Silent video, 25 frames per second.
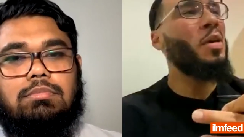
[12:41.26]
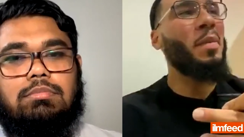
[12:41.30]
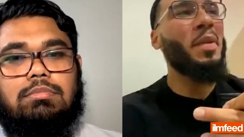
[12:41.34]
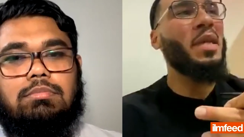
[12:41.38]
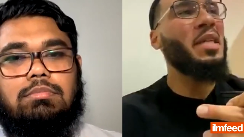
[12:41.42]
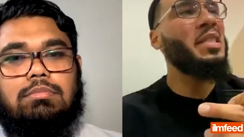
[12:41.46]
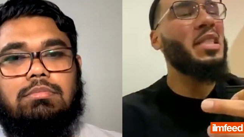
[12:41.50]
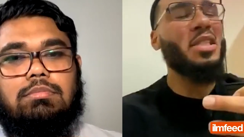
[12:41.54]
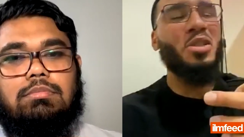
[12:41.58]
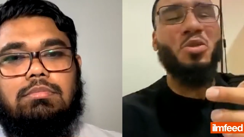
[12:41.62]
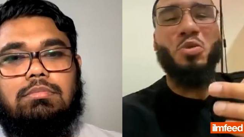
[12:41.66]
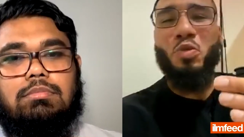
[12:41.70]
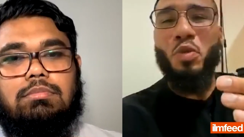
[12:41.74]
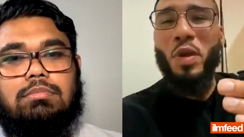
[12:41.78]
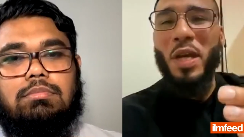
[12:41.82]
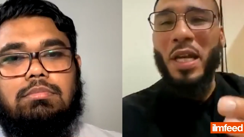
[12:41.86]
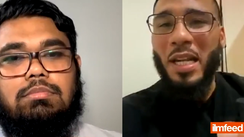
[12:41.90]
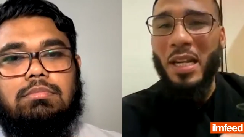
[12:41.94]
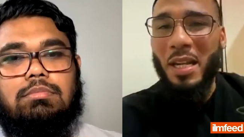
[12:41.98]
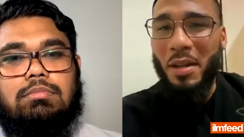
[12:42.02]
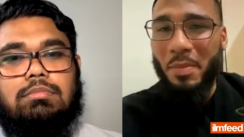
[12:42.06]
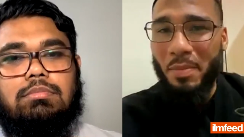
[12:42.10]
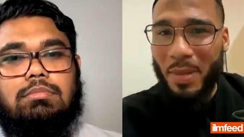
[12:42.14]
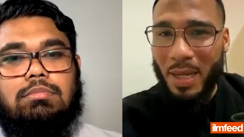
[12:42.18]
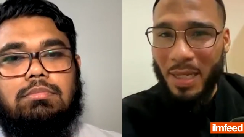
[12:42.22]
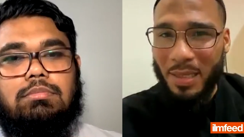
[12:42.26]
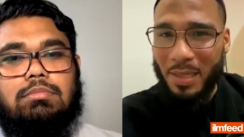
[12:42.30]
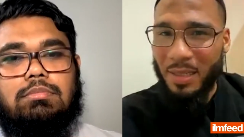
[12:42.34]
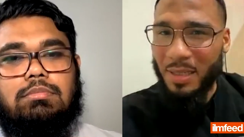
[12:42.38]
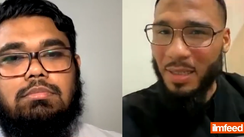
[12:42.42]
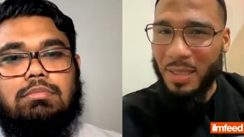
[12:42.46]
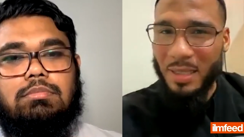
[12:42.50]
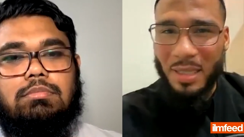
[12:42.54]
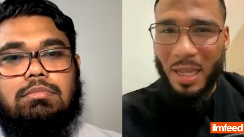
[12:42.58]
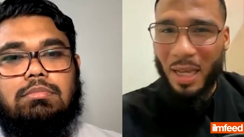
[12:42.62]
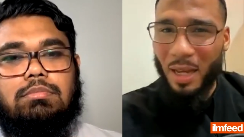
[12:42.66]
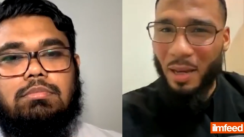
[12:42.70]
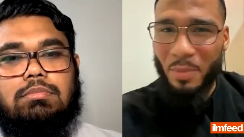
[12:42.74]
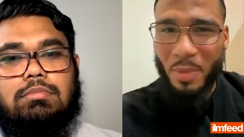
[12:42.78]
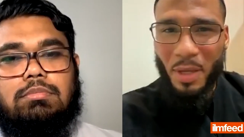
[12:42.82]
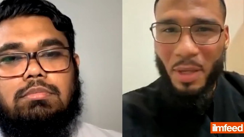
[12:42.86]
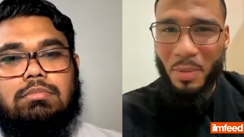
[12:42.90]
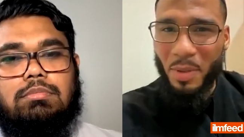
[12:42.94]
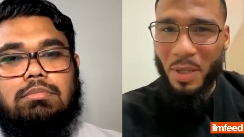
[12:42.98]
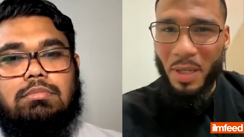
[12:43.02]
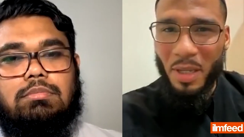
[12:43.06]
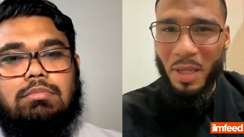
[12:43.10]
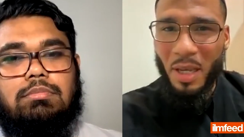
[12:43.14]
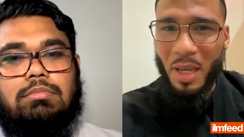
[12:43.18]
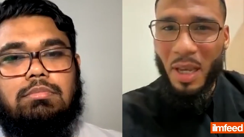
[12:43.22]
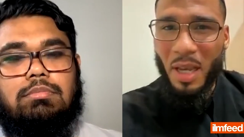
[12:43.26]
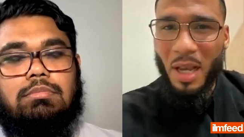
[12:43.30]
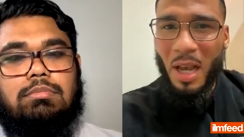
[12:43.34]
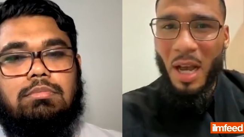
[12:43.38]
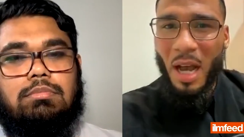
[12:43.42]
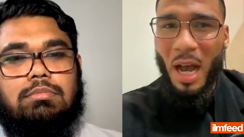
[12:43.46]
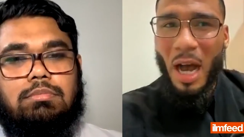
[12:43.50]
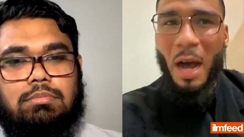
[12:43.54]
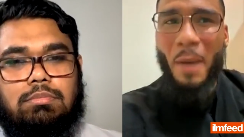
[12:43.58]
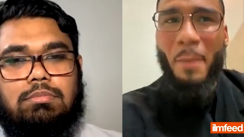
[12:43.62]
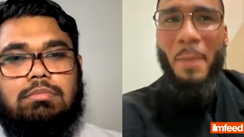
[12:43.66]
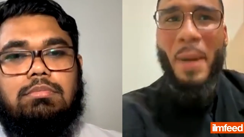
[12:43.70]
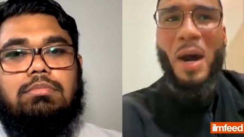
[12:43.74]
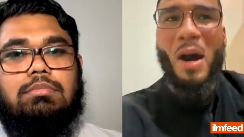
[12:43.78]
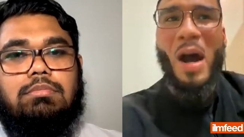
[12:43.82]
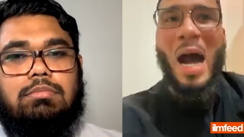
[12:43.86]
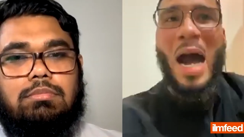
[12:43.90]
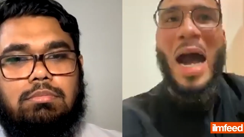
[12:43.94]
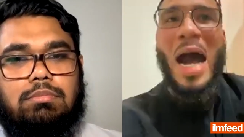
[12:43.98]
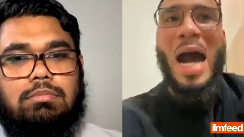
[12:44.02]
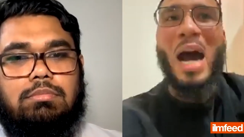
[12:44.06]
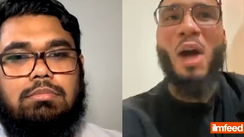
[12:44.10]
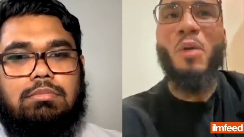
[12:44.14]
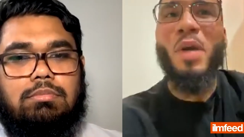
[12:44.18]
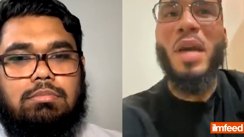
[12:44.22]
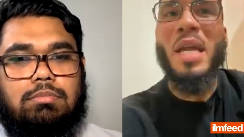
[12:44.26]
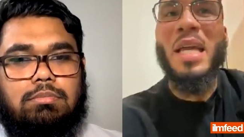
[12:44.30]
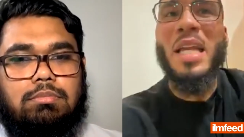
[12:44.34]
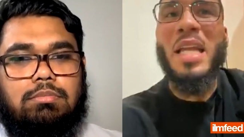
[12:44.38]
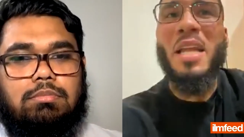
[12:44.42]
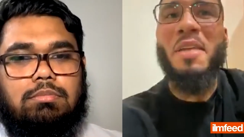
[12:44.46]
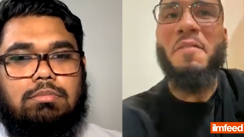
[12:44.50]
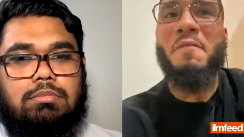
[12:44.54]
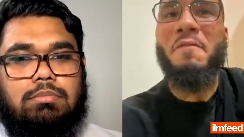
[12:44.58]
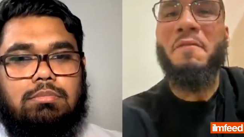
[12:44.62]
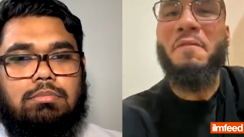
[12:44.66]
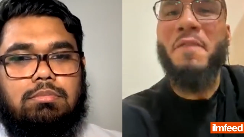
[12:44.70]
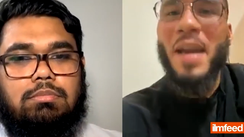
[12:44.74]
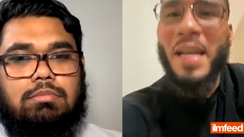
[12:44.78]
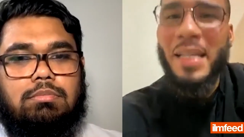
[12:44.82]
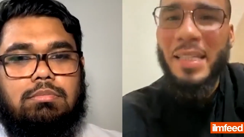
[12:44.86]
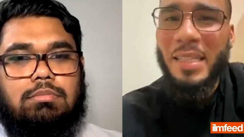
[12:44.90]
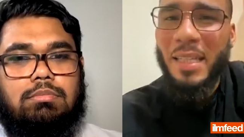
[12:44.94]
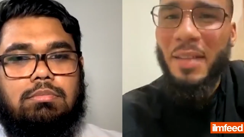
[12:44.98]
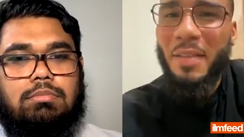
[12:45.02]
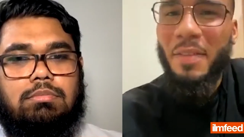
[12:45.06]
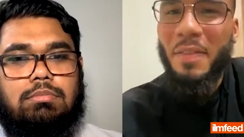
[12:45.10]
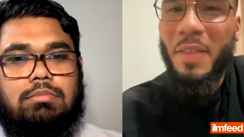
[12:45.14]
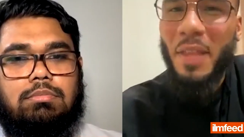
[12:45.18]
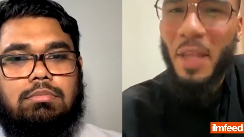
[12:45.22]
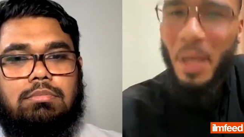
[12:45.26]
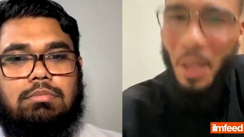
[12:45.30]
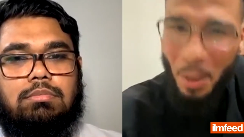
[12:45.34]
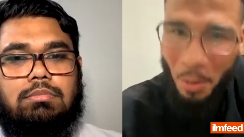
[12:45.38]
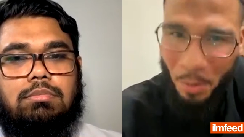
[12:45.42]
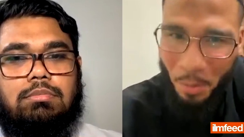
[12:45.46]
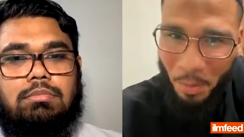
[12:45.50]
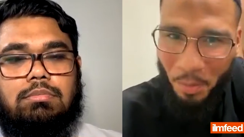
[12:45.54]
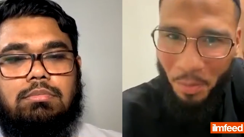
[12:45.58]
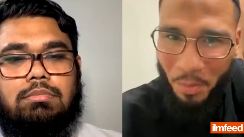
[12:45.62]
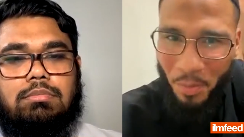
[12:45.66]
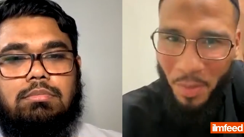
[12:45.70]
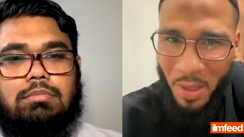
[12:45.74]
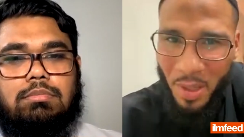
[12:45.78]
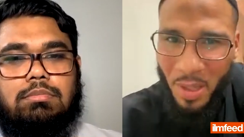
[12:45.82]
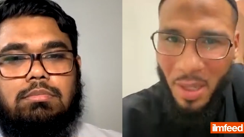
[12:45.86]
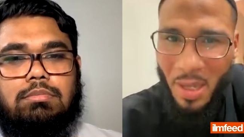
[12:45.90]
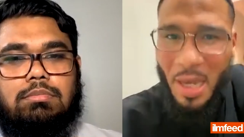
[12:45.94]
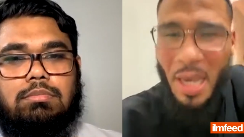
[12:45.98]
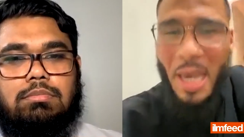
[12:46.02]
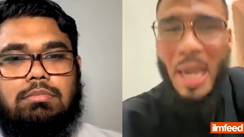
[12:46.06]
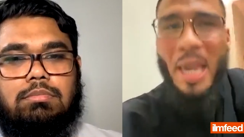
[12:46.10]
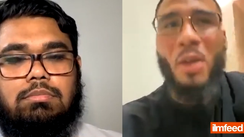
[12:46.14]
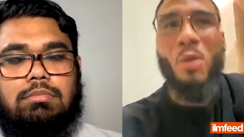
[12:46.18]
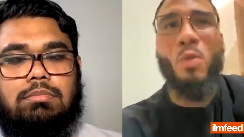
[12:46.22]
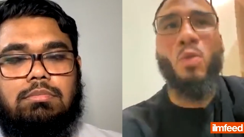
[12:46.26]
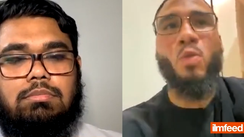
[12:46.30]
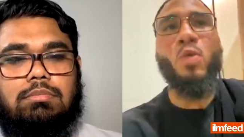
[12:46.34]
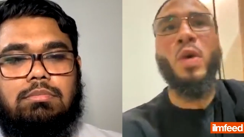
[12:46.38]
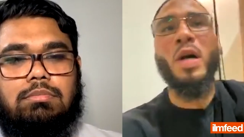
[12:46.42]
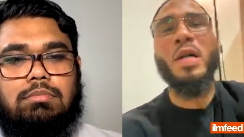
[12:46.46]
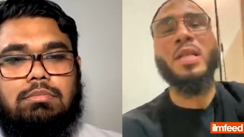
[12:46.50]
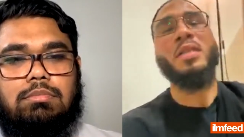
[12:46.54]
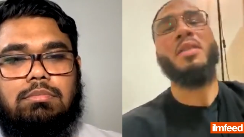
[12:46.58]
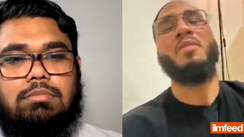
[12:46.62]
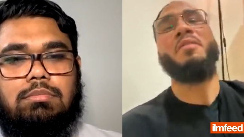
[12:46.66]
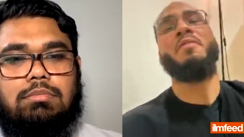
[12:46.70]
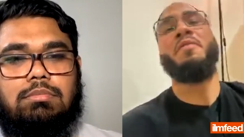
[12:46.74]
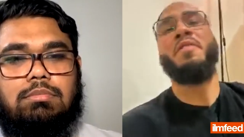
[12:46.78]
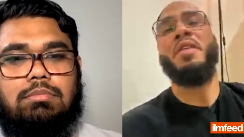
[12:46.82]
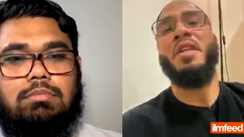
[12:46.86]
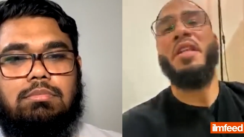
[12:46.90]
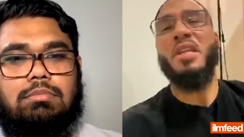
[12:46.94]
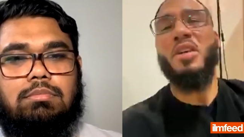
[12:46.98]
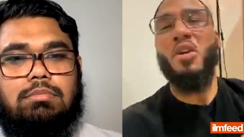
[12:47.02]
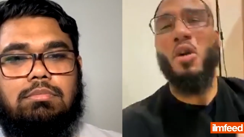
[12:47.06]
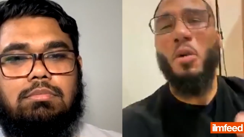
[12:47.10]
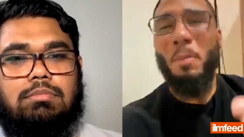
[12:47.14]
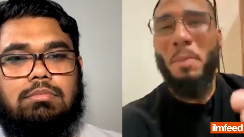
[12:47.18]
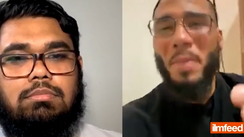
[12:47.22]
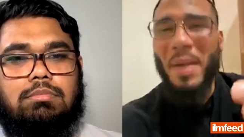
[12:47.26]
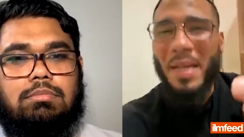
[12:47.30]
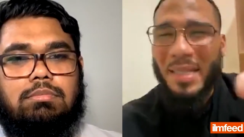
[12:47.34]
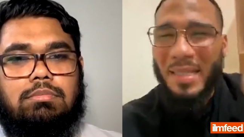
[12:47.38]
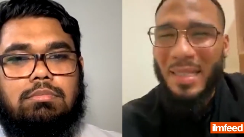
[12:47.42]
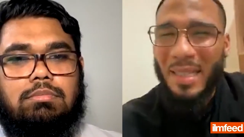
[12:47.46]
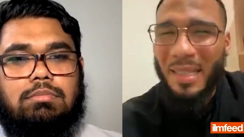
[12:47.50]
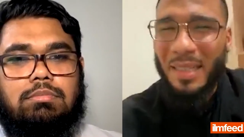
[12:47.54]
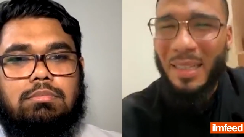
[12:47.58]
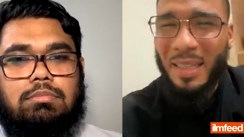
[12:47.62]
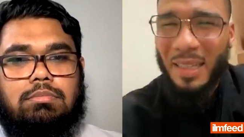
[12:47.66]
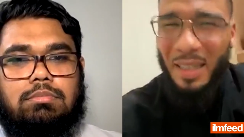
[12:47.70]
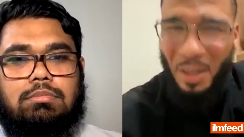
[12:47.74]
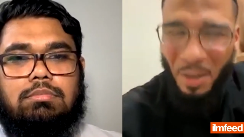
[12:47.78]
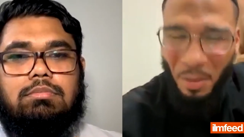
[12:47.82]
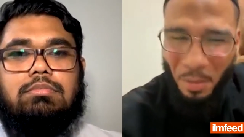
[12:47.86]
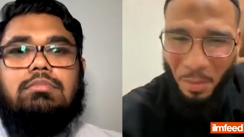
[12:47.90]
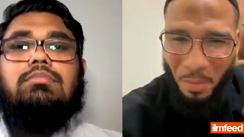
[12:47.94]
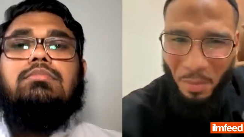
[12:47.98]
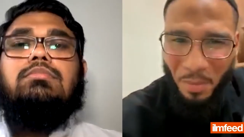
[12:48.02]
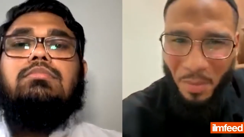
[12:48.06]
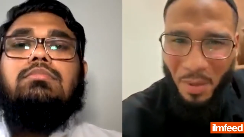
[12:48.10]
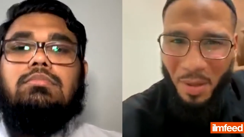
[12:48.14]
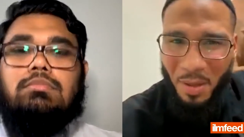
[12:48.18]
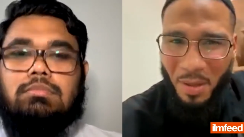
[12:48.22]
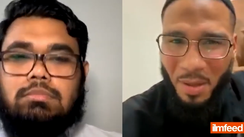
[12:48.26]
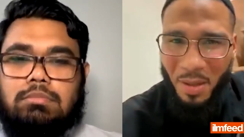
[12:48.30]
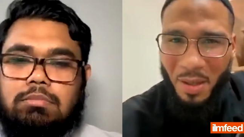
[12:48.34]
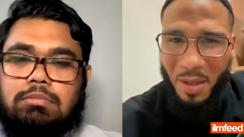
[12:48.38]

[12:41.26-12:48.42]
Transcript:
Speaker 1: reading the messages, Habibi, about how it affected them and what the video meant to them.